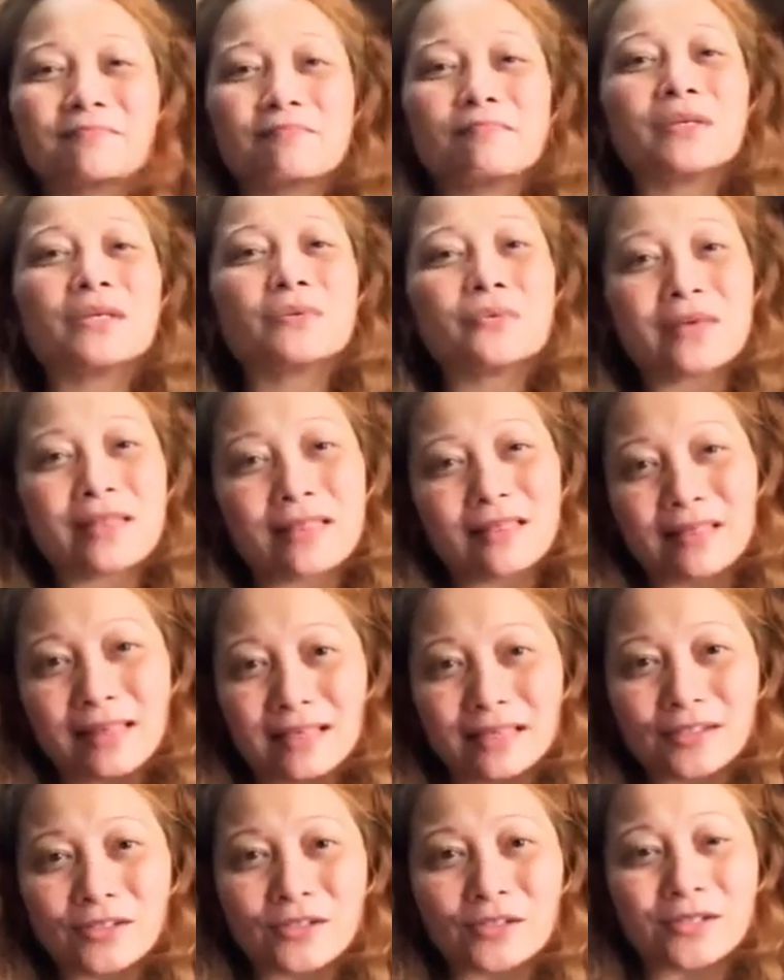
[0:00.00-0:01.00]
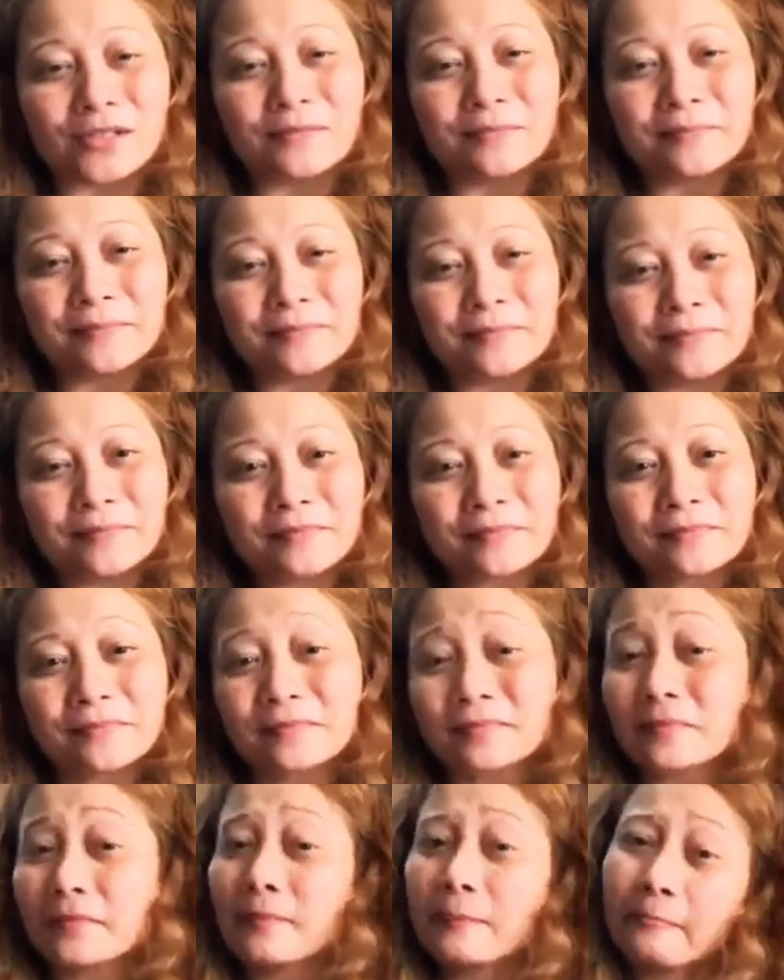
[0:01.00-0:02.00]
Be with nature.
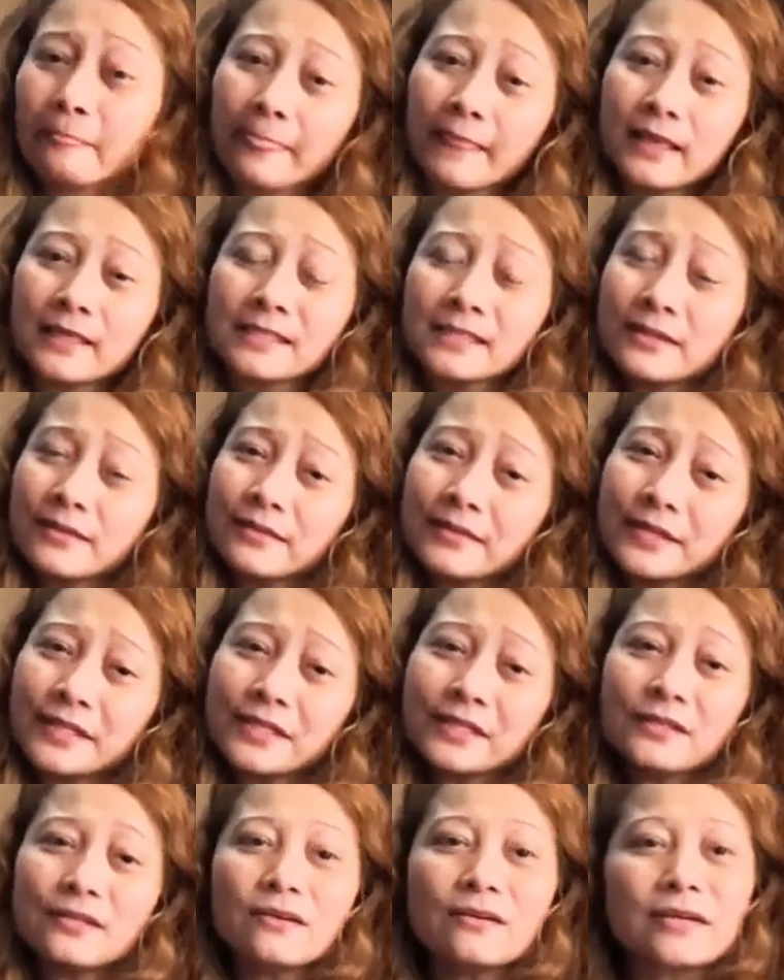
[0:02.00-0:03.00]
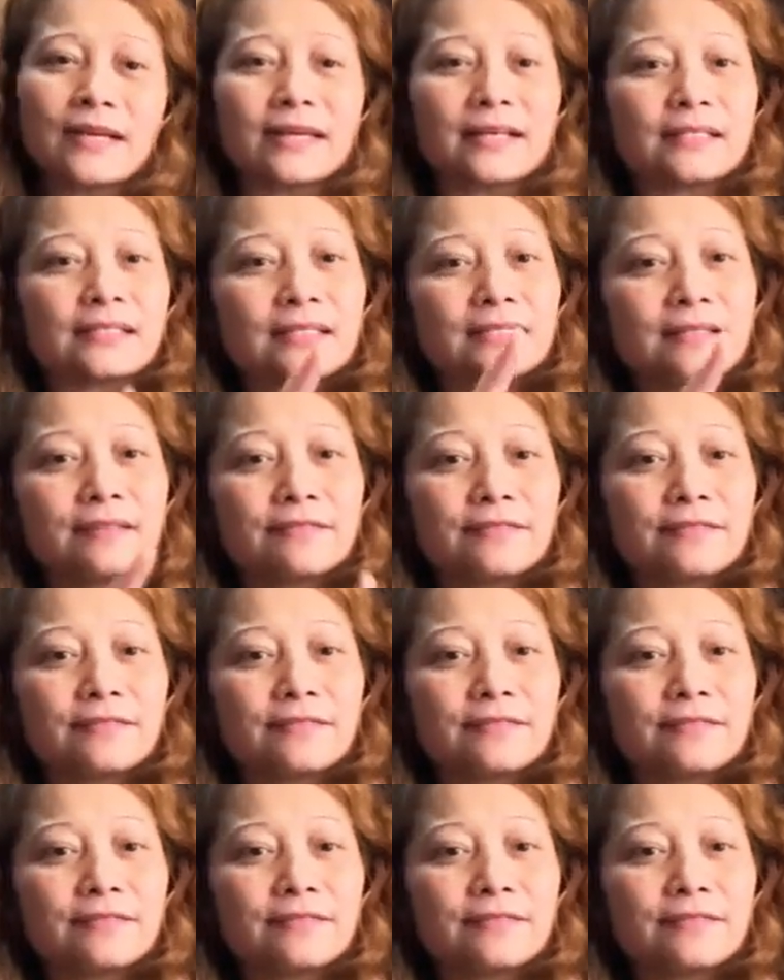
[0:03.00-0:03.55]
So there you go, guys.